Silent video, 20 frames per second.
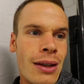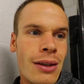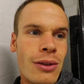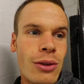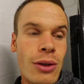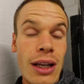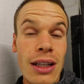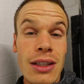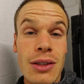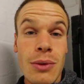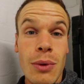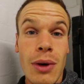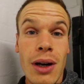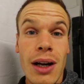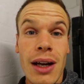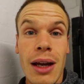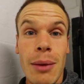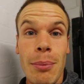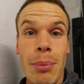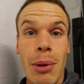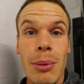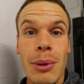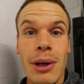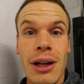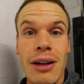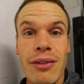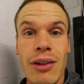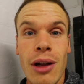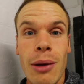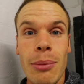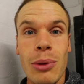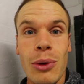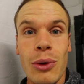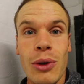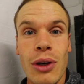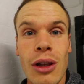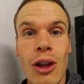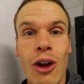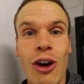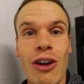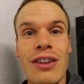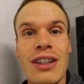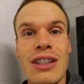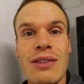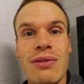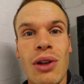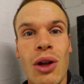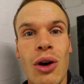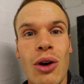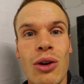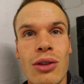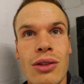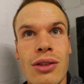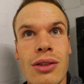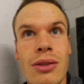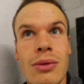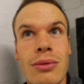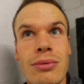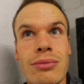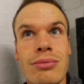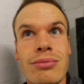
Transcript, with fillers: So hence why I'm probably gonna have to upload a lot of these vlogs